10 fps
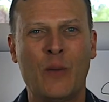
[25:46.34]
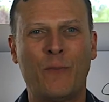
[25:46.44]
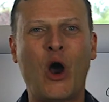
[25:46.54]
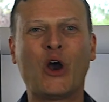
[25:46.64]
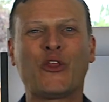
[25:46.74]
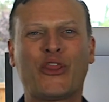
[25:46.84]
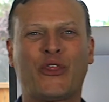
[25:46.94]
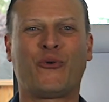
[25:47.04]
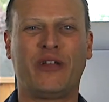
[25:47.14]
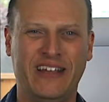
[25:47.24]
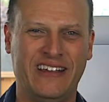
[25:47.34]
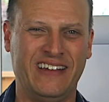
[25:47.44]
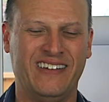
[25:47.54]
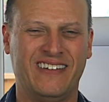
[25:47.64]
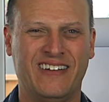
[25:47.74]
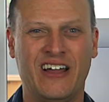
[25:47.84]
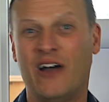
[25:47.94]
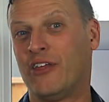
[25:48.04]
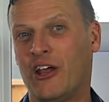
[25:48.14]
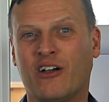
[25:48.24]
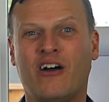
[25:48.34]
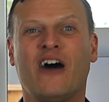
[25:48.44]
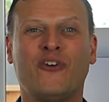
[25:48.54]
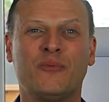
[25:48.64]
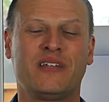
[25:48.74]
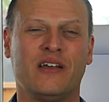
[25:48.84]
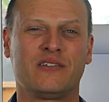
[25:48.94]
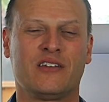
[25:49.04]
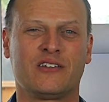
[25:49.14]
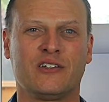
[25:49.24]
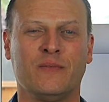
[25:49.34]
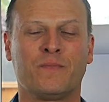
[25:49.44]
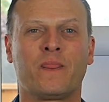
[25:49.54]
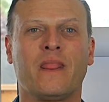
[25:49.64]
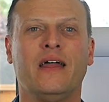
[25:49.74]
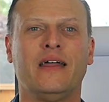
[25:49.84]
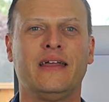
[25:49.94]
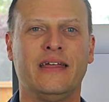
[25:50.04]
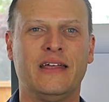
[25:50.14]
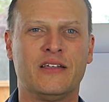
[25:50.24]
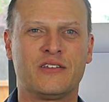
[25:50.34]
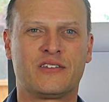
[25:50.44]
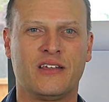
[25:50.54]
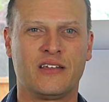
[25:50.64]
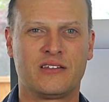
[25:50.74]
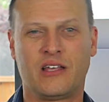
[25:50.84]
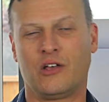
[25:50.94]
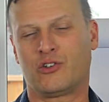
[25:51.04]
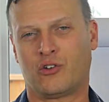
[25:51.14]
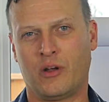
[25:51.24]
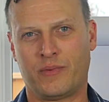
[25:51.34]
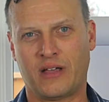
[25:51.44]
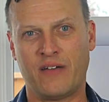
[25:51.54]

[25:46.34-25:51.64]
Part 3 of the Eric Lofholm sales system is sales scripting.